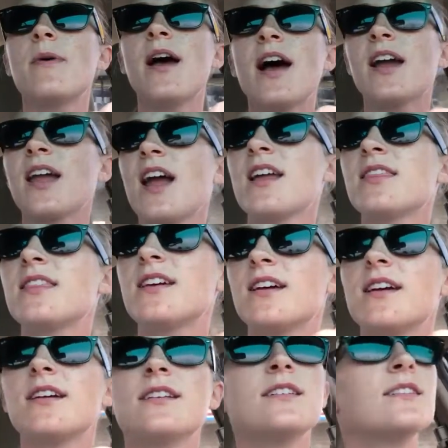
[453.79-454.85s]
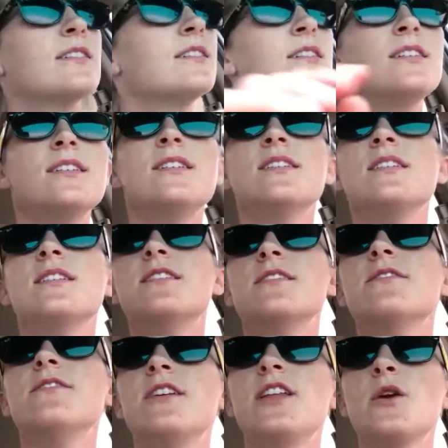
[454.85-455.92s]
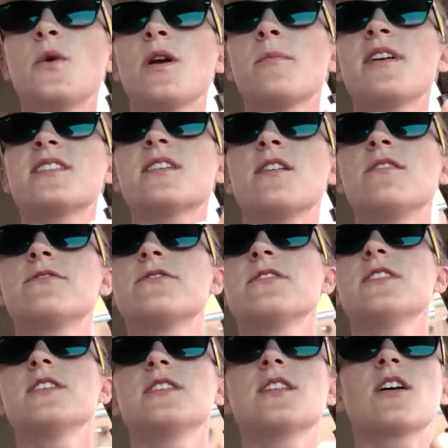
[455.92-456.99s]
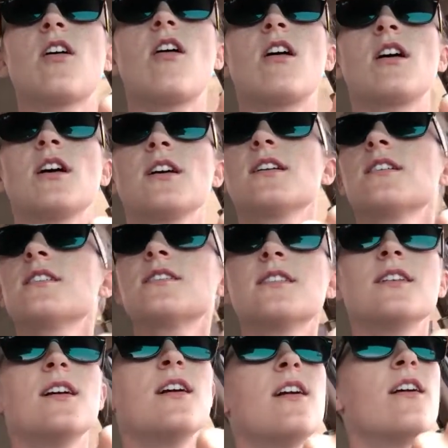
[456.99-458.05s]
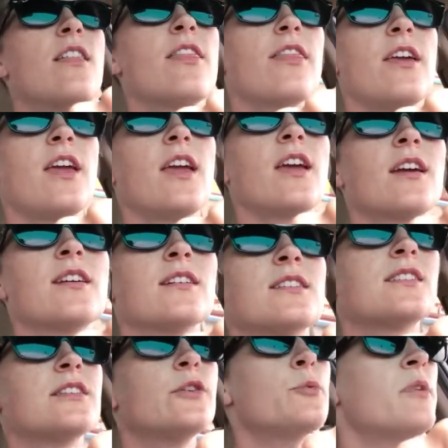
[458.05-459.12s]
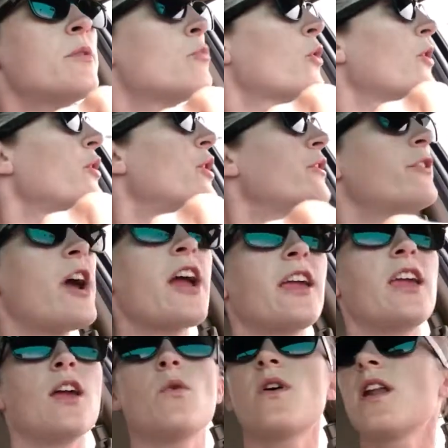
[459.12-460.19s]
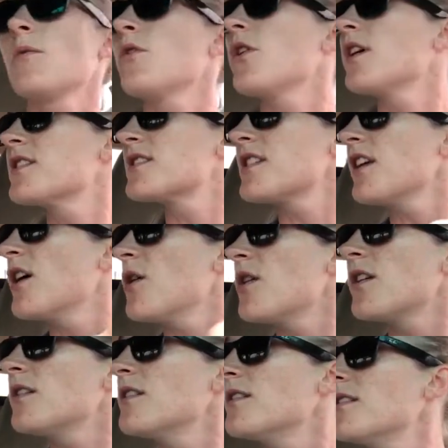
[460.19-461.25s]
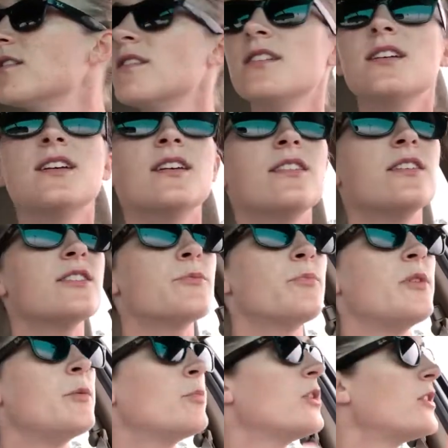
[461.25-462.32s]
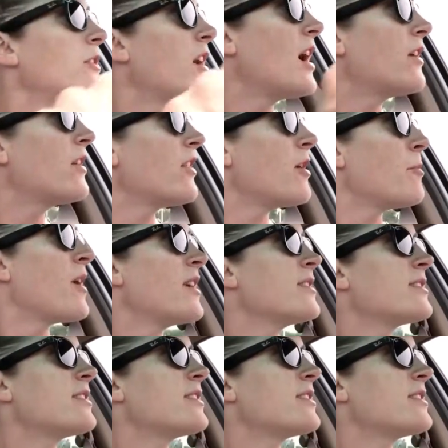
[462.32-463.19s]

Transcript: at the videoing myself in the car thing. It's a little bit more nerve-wracking when I'm going slow and there's people around and they might